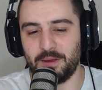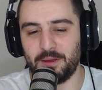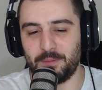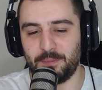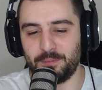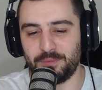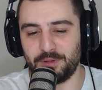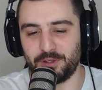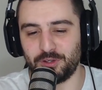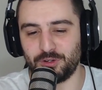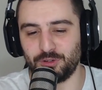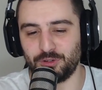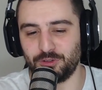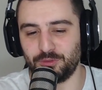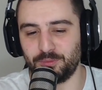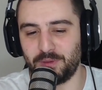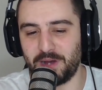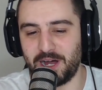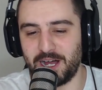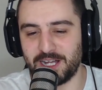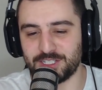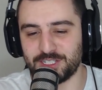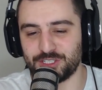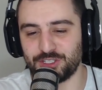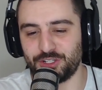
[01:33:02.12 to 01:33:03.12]
Because
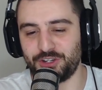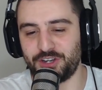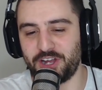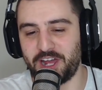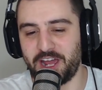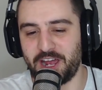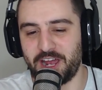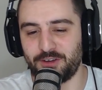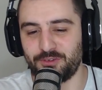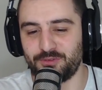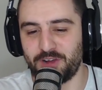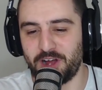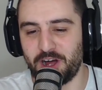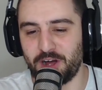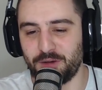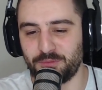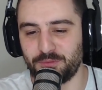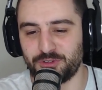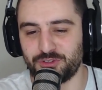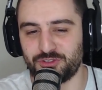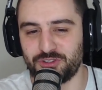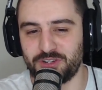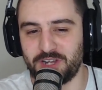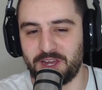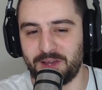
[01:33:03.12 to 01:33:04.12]
Barcelona and Real
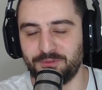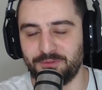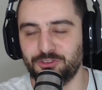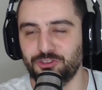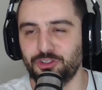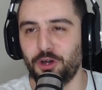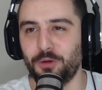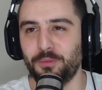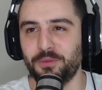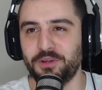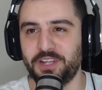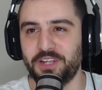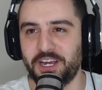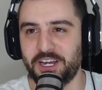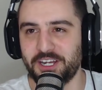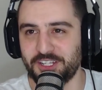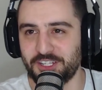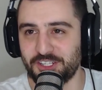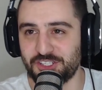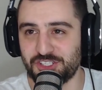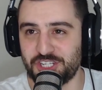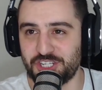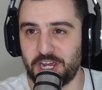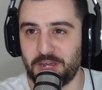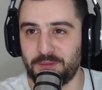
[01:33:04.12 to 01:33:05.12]
Madrid have dominated the
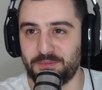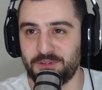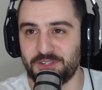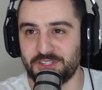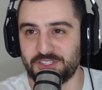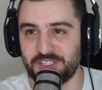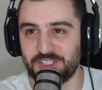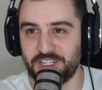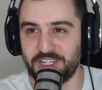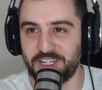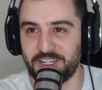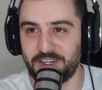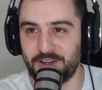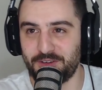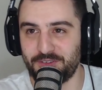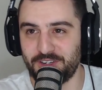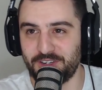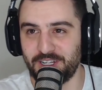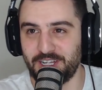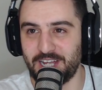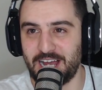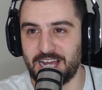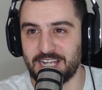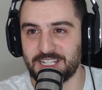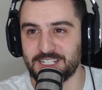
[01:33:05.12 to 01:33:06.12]
Champions League over the
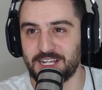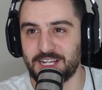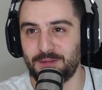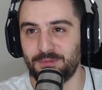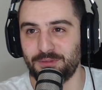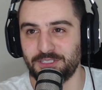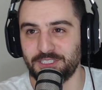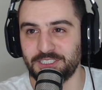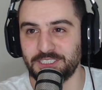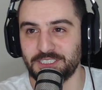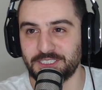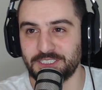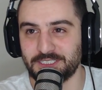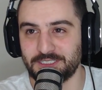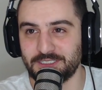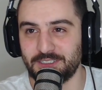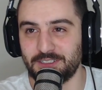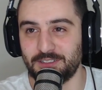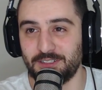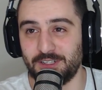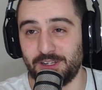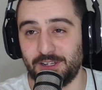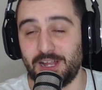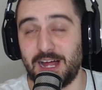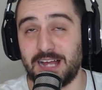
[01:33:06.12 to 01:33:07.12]
last couple of years, the
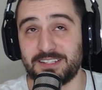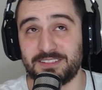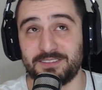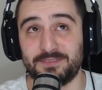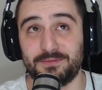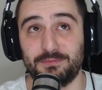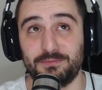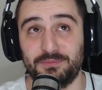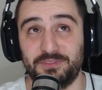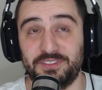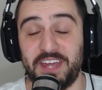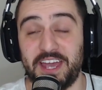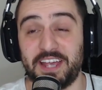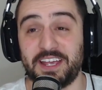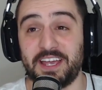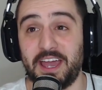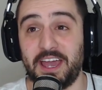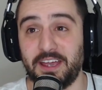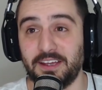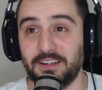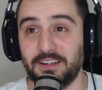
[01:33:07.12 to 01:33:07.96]
last decade.